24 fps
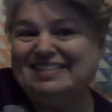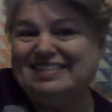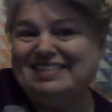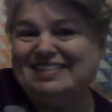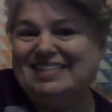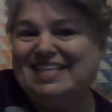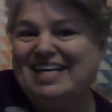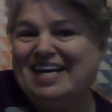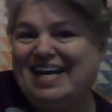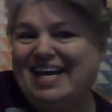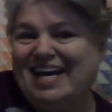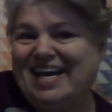
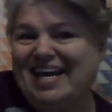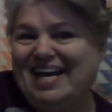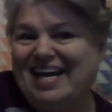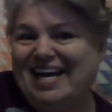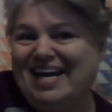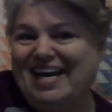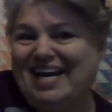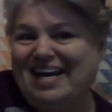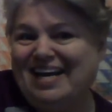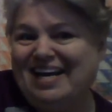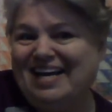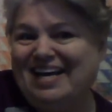
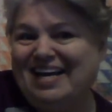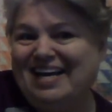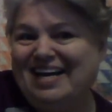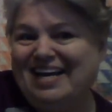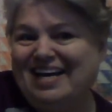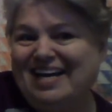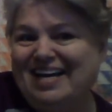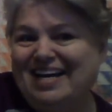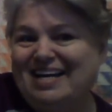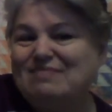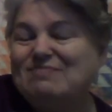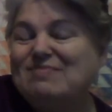
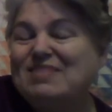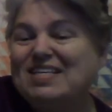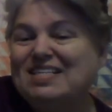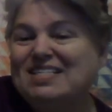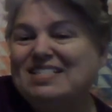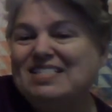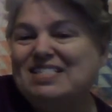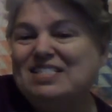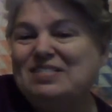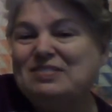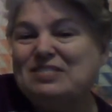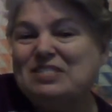Yeah, I'm going to
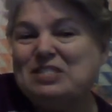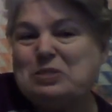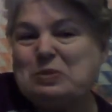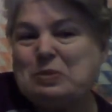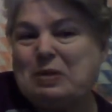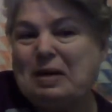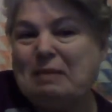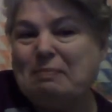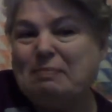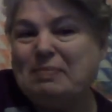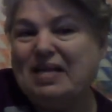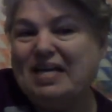do a
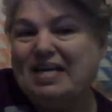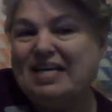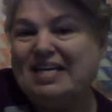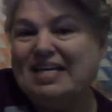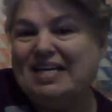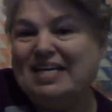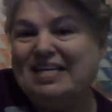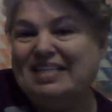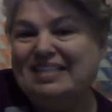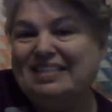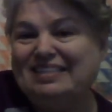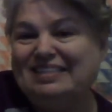scrap
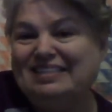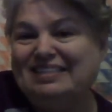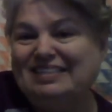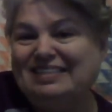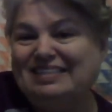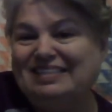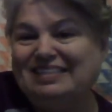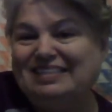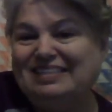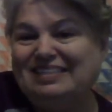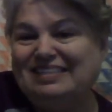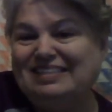blanket.
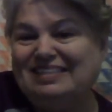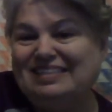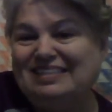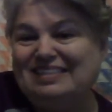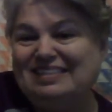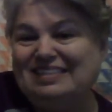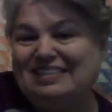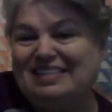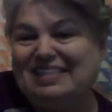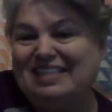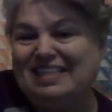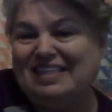
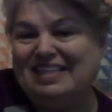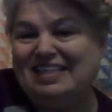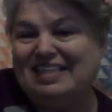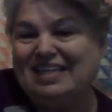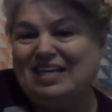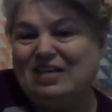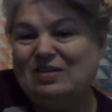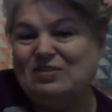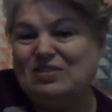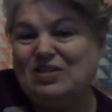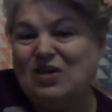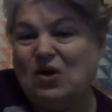It
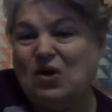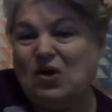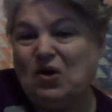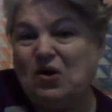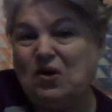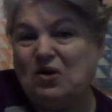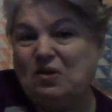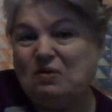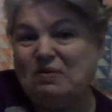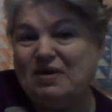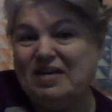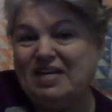goes
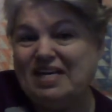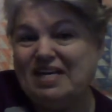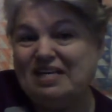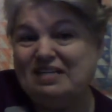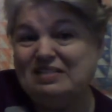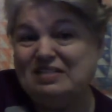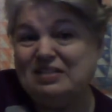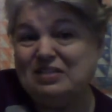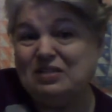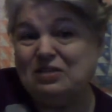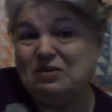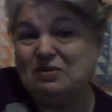all the way
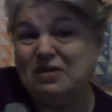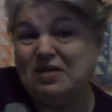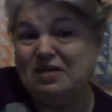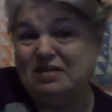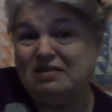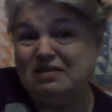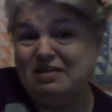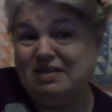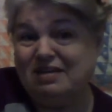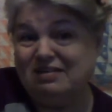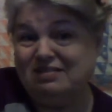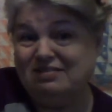down to the
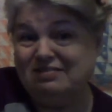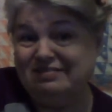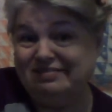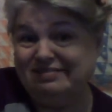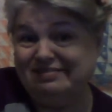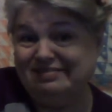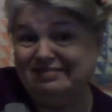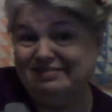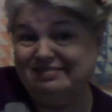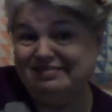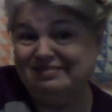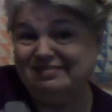ground, y'all.
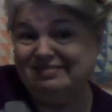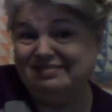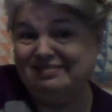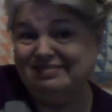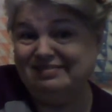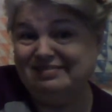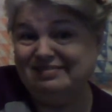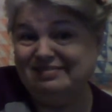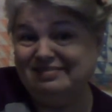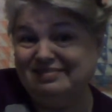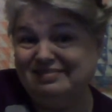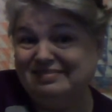
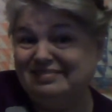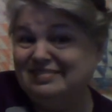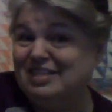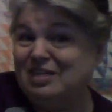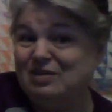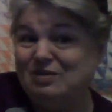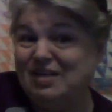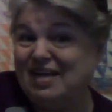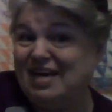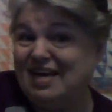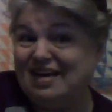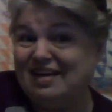
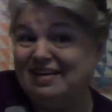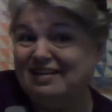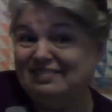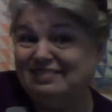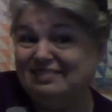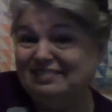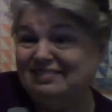No lie.